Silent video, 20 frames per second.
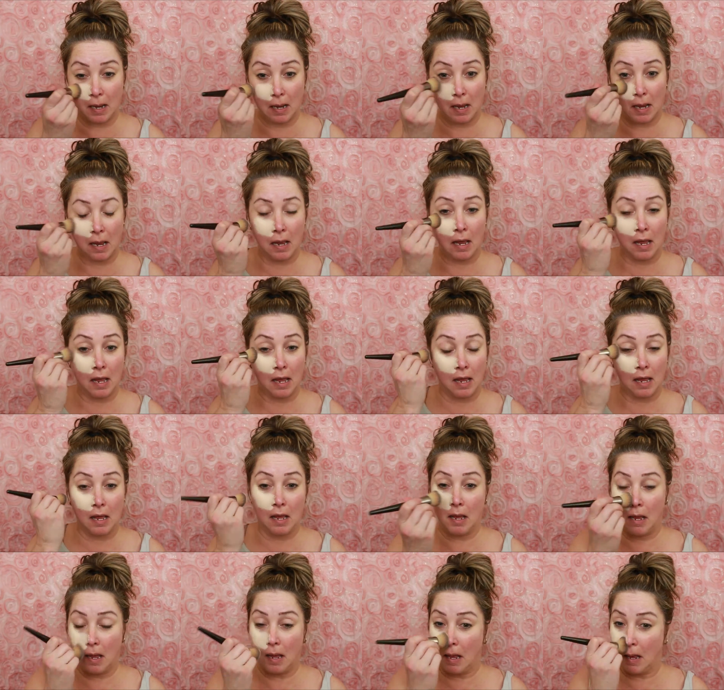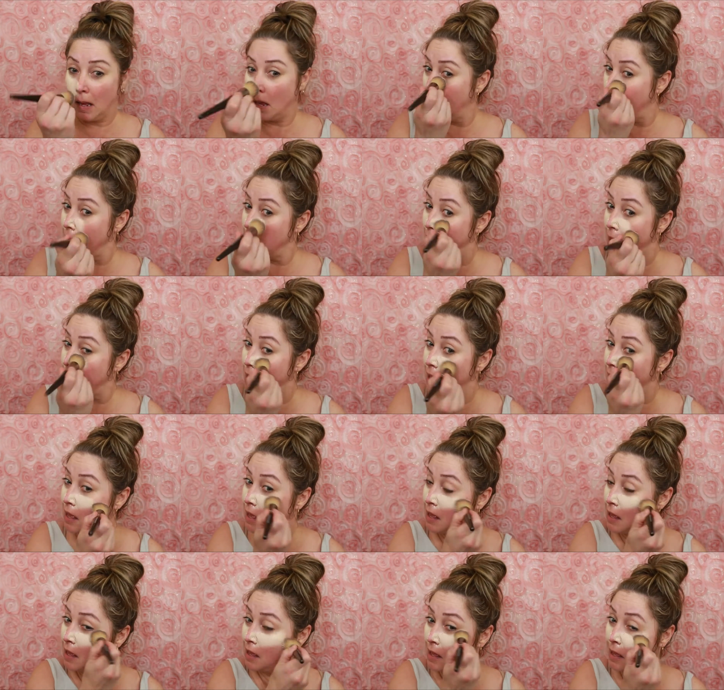
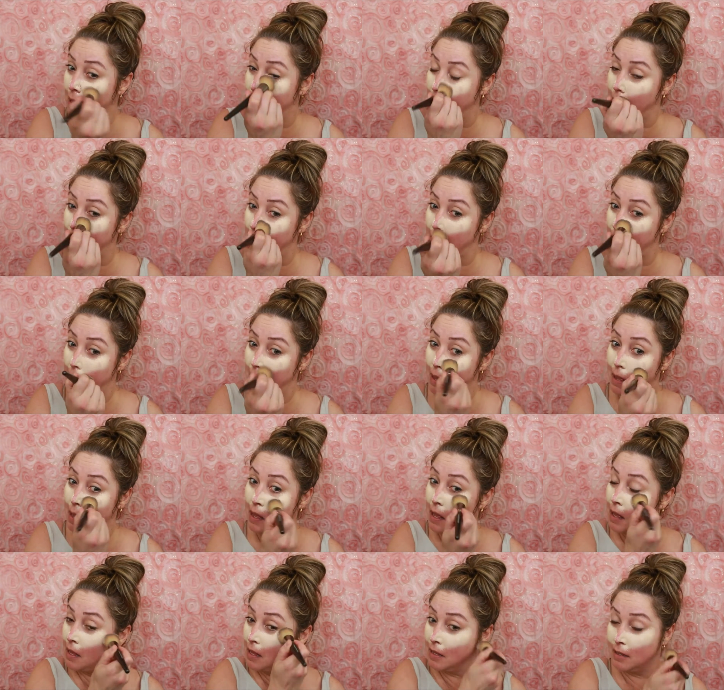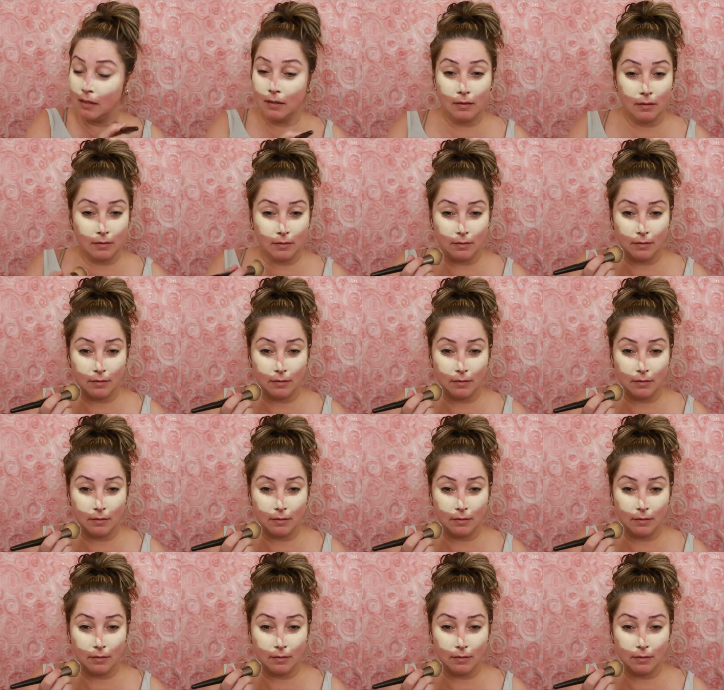Nobody speaks.